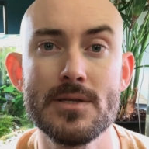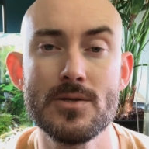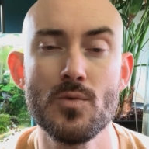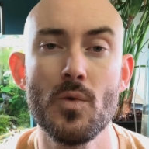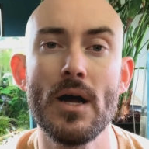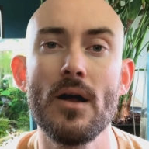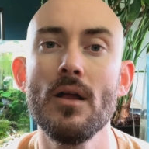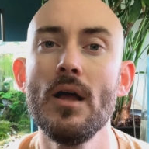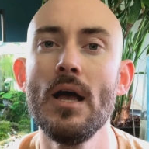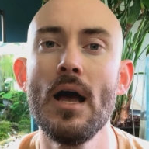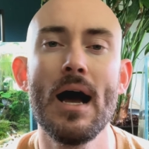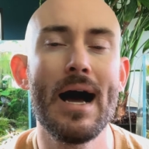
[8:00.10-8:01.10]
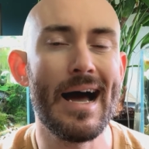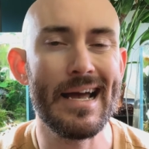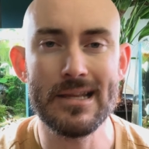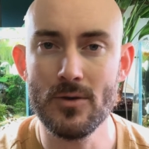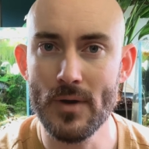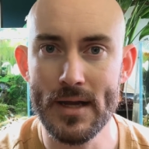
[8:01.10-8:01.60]
as well.
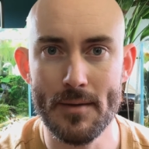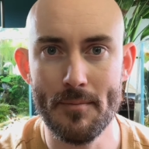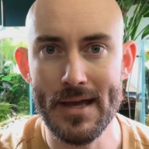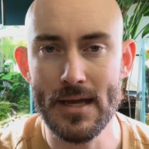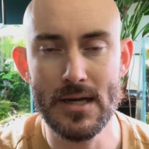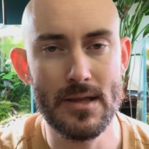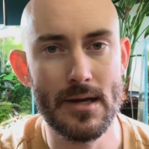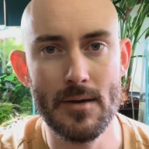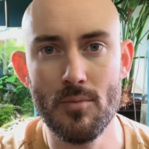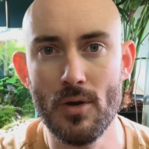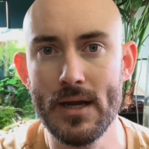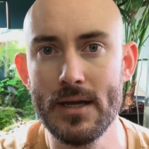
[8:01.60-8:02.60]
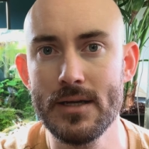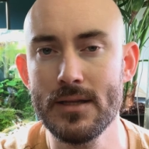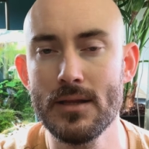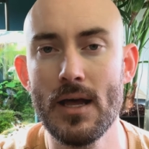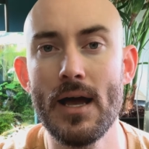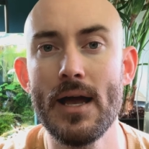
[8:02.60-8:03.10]
Highly recommend their brand and
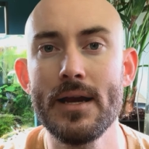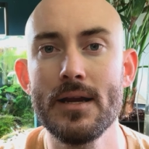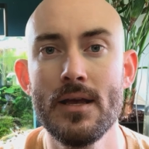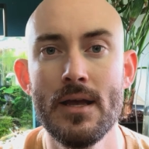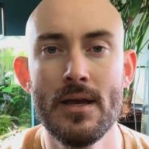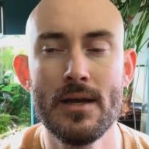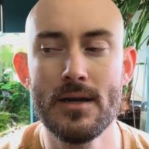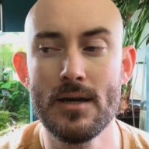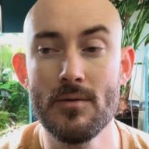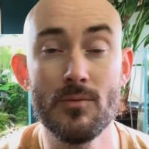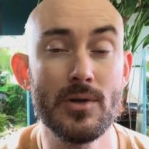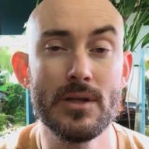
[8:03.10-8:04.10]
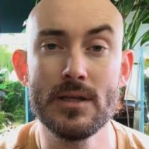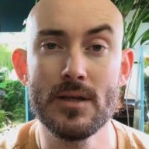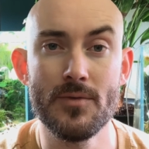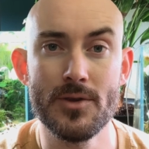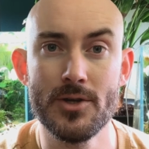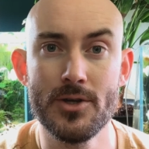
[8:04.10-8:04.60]
line. Really love
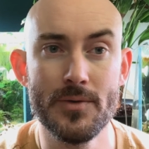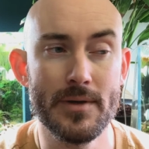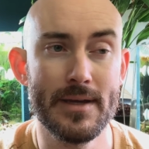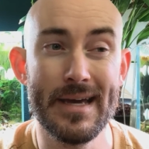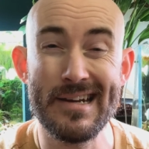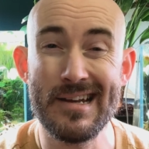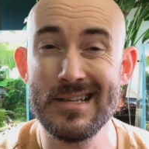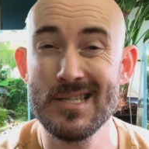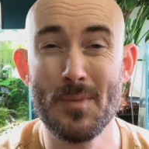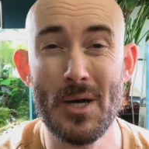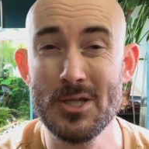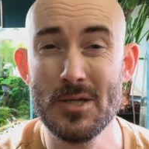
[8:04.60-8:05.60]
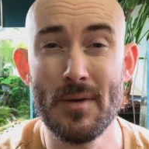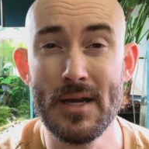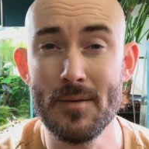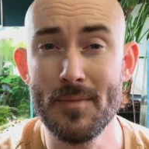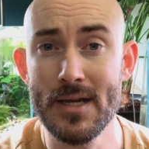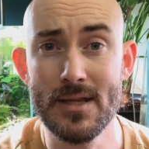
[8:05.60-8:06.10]
what they're doing. Again, not sponsored by
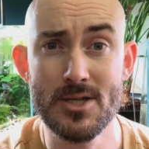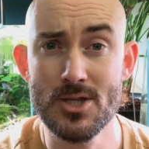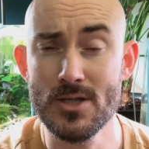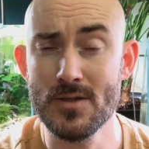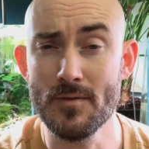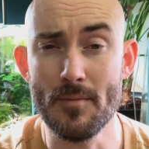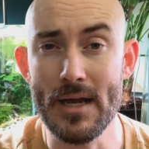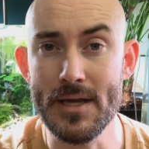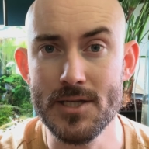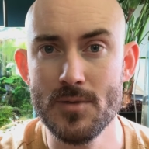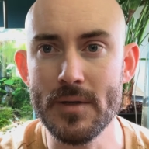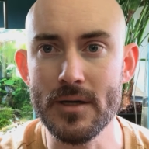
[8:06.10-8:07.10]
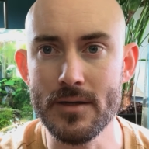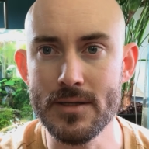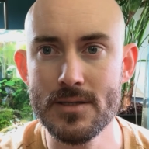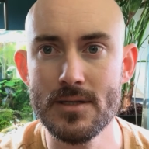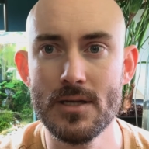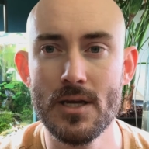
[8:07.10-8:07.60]
anybody. This is just from my
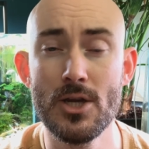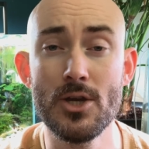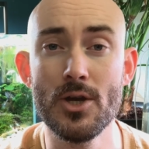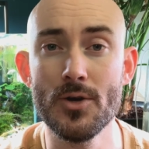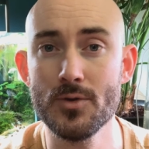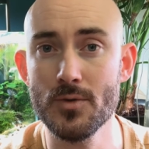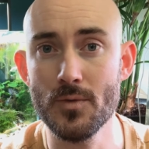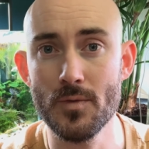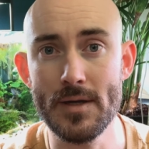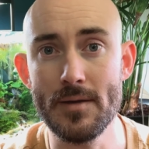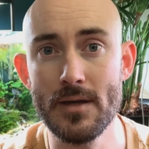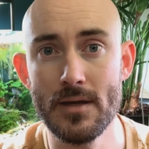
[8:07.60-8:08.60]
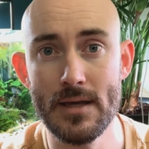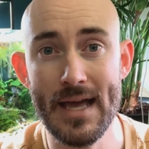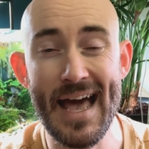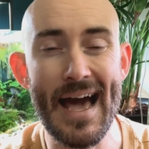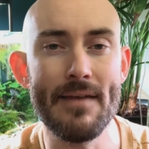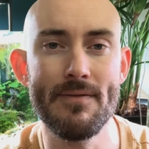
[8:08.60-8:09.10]
experience. And you can go through and
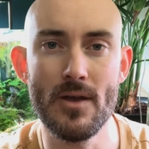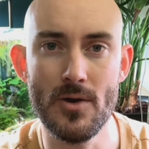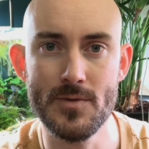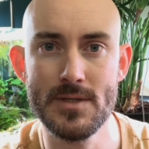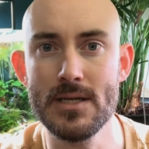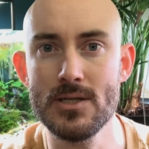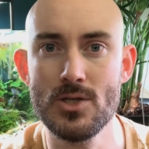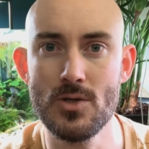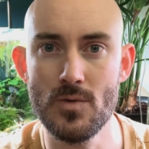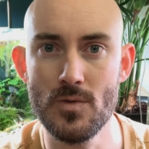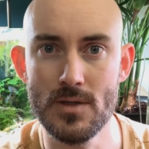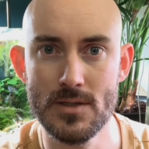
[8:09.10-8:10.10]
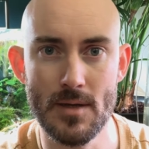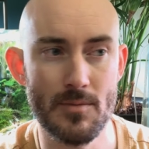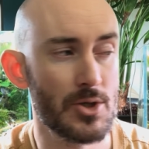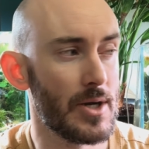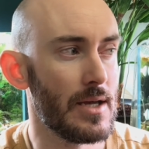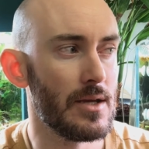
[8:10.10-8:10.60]
re-add those into the
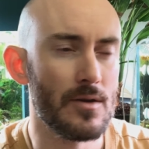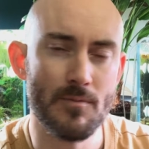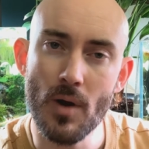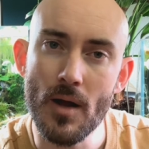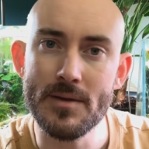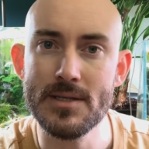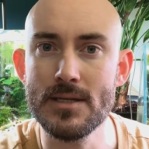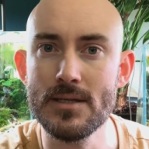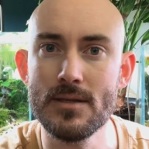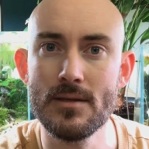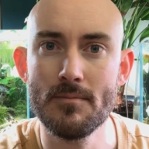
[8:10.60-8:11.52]
substrate. You've probably seen